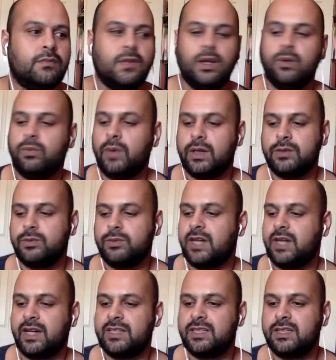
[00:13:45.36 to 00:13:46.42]
what would
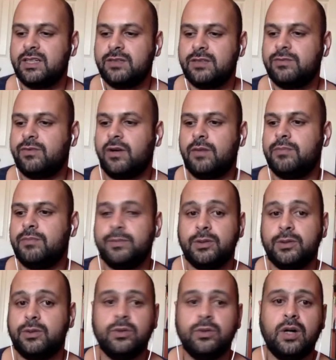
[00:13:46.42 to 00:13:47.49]
I need from people
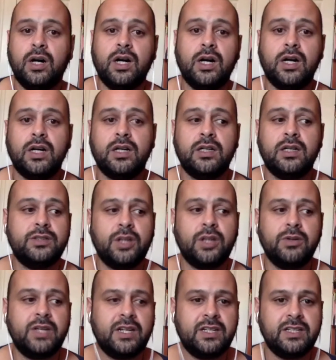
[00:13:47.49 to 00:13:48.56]
who are
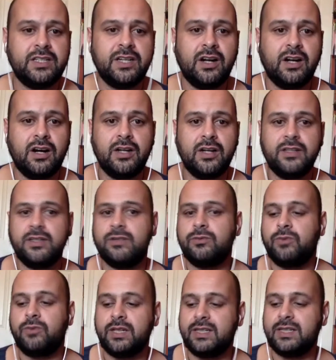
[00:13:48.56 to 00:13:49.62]
donating yarn, and
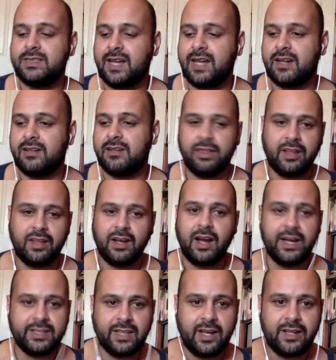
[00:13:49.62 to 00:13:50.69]
what exactly the
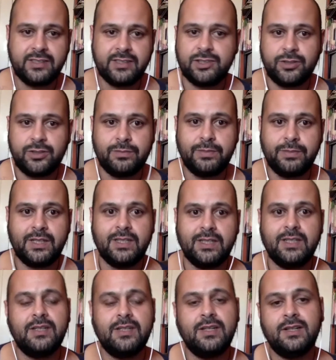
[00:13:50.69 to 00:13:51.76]
guidelines should
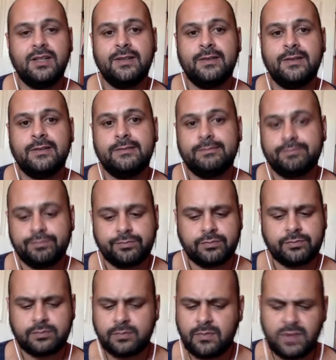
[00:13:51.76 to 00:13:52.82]
be,
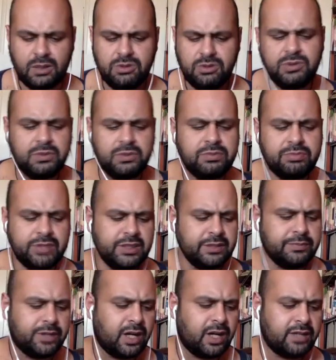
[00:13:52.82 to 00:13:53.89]
which were really
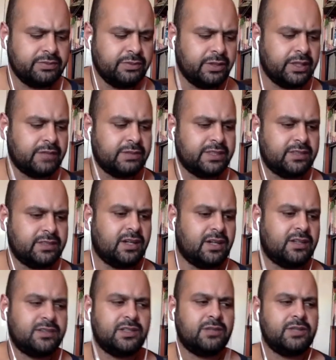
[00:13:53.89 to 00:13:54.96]
broad for the
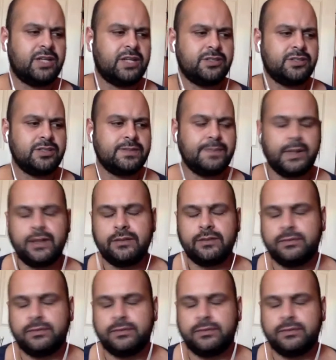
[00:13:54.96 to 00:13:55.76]
yarn donations, but